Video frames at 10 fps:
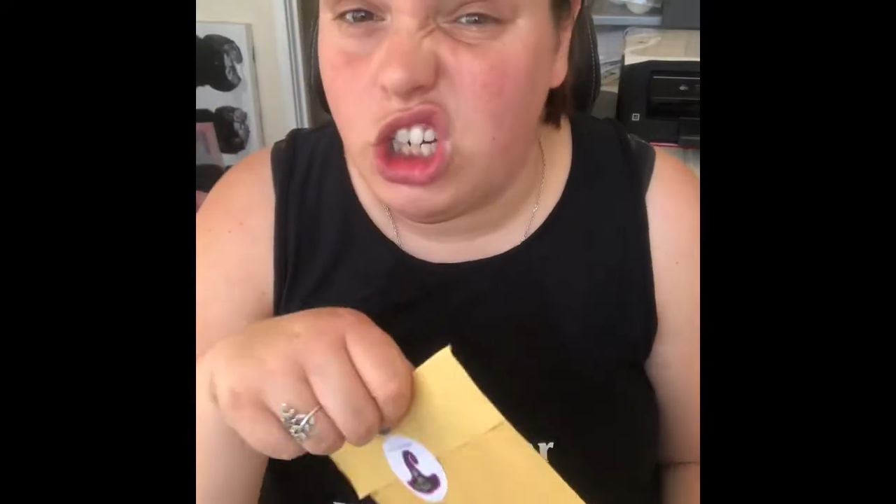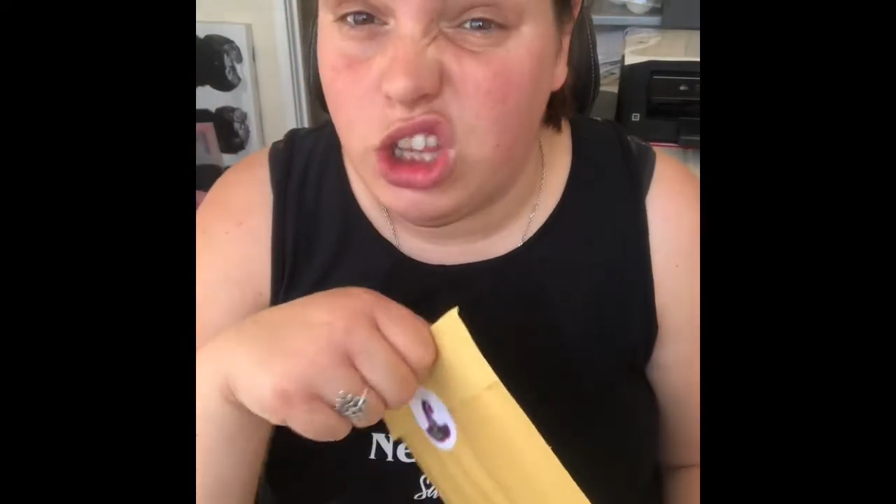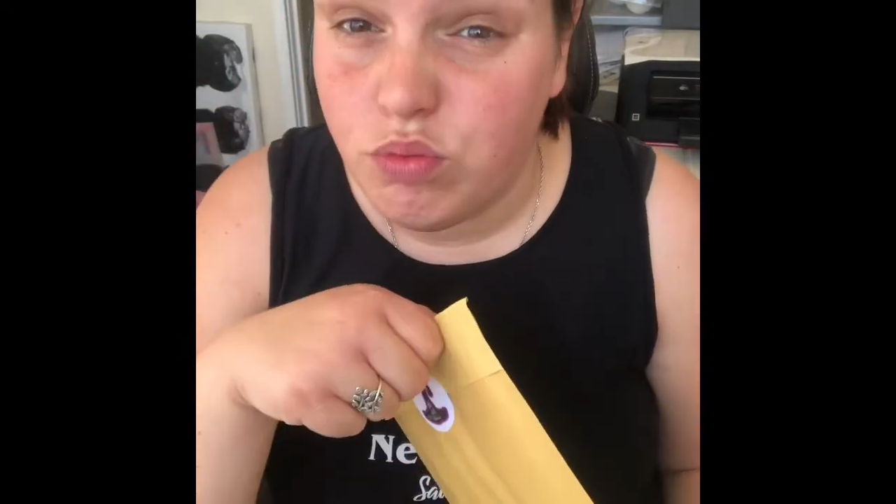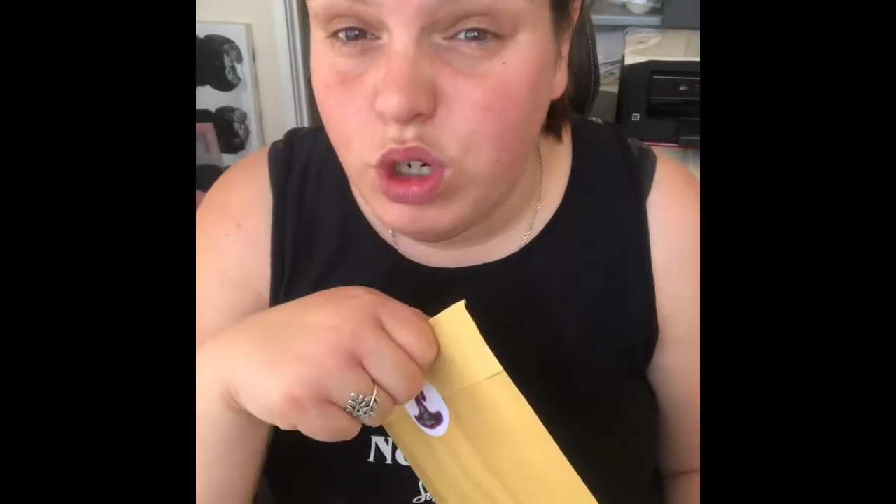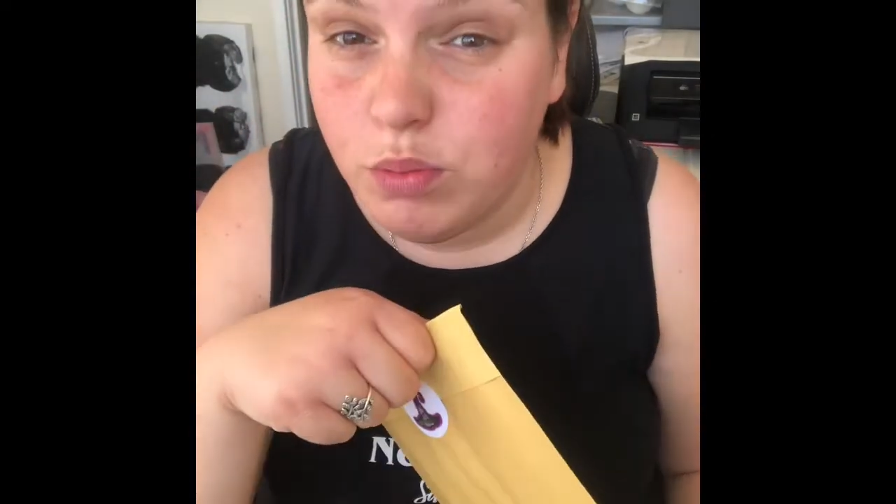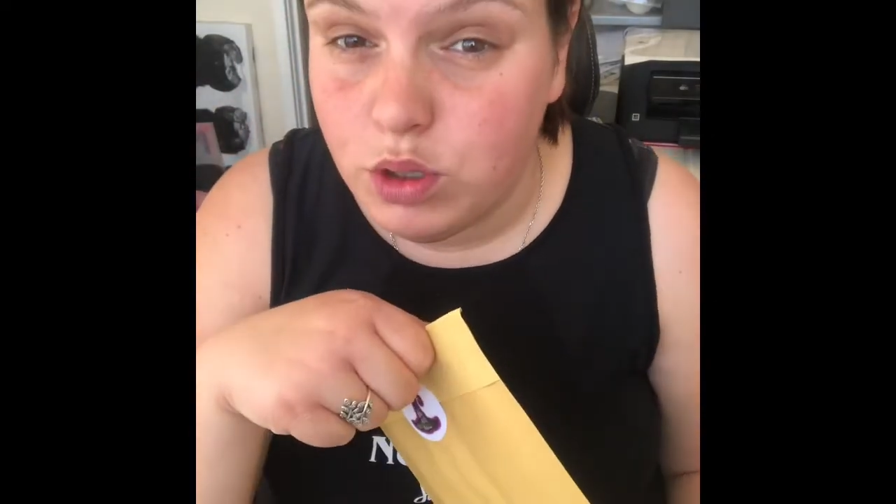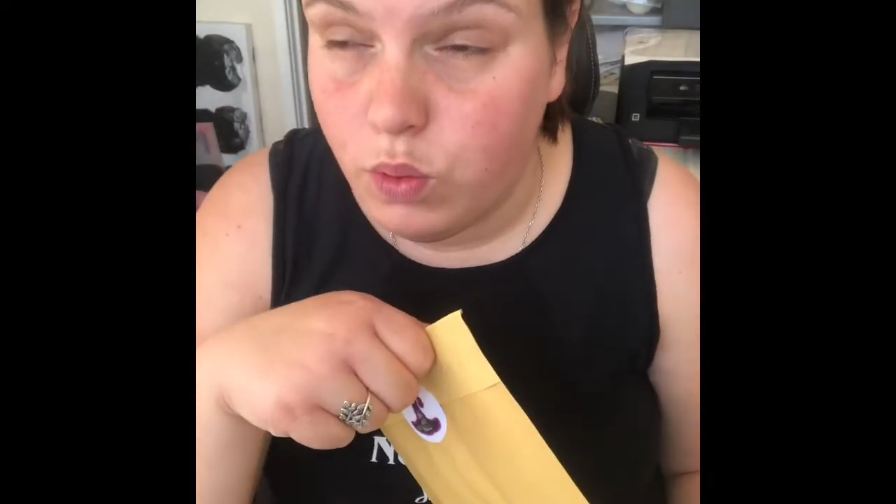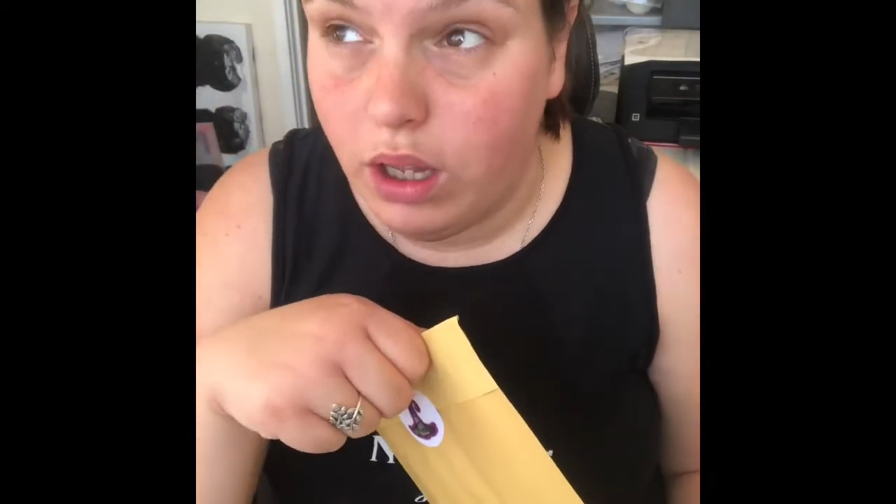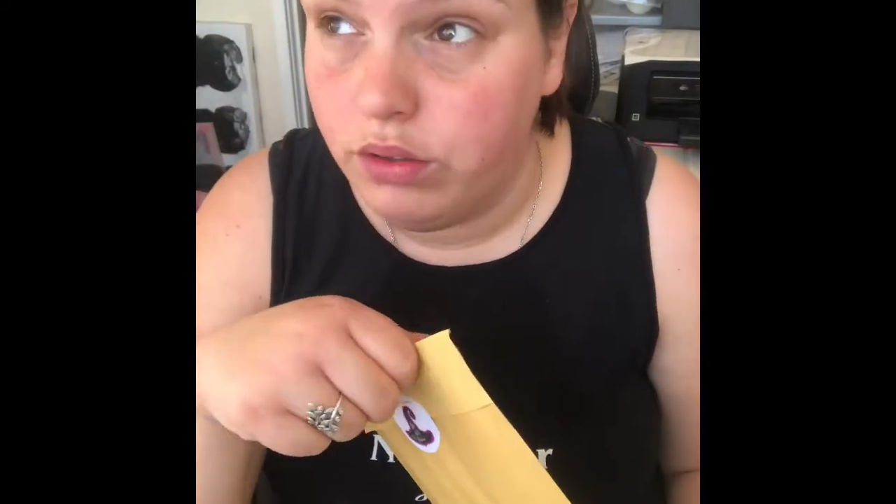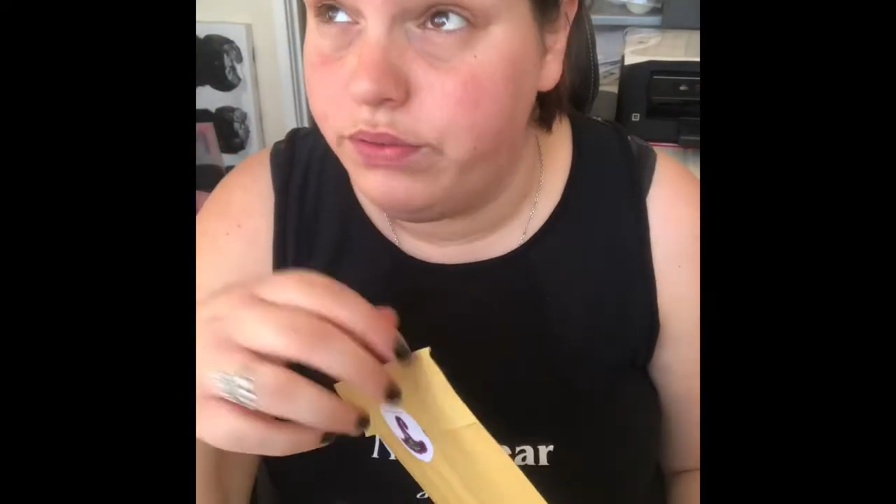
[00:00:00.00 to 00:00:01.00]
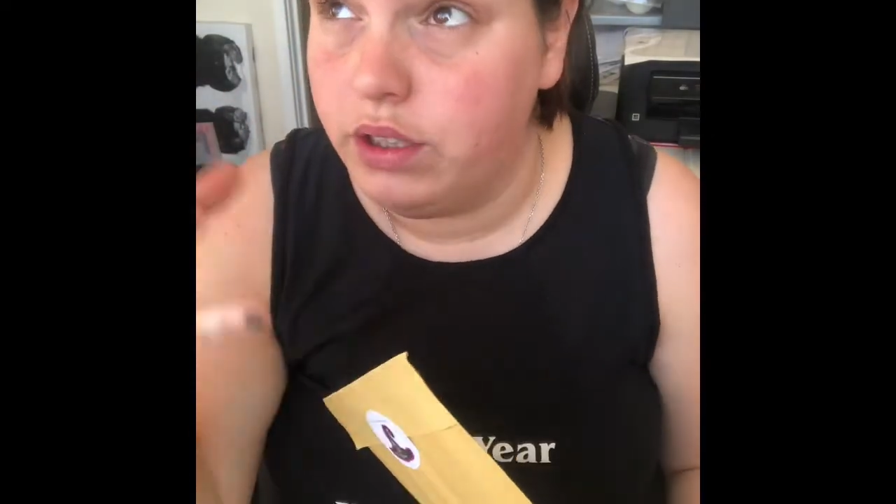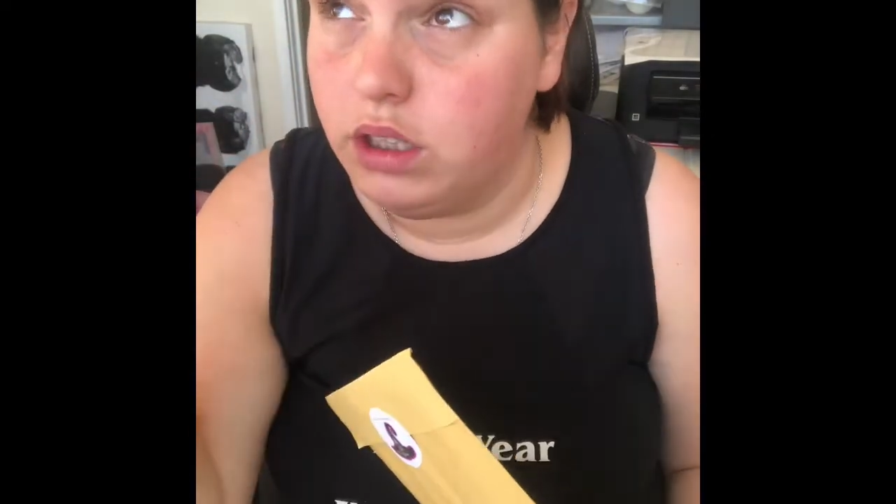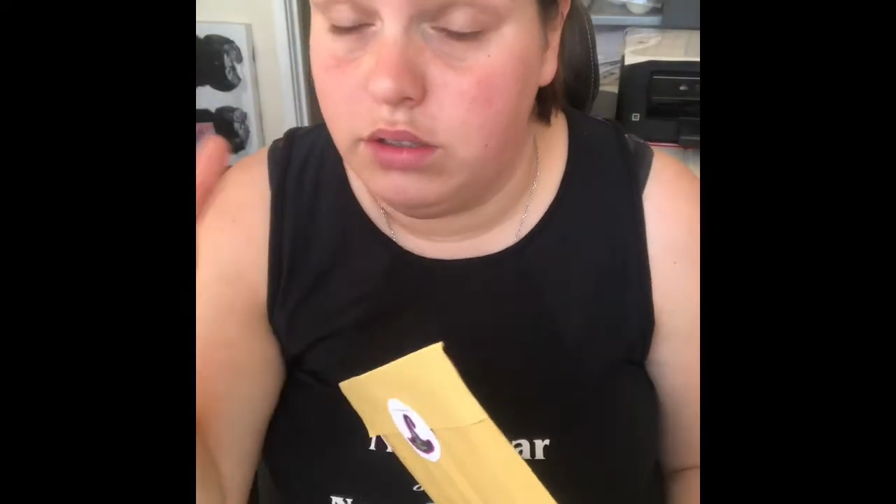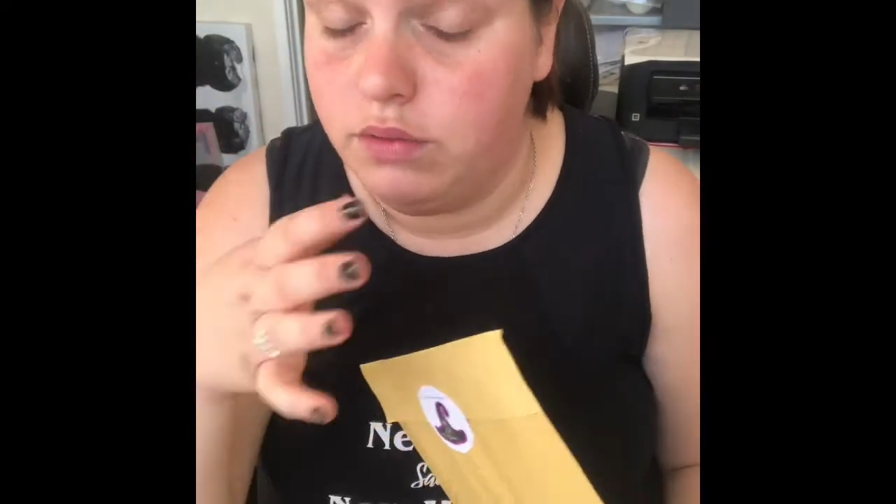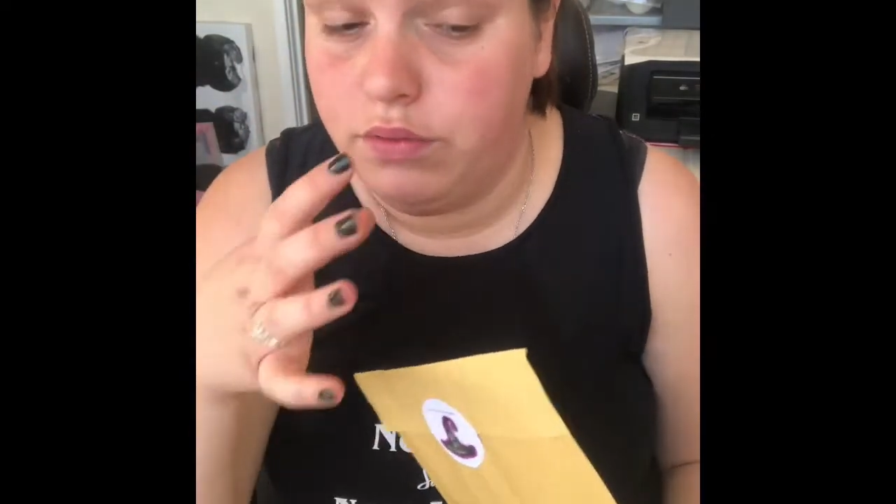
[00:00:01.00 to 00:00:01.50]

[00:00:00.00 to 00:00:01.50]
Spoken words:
in the room as well for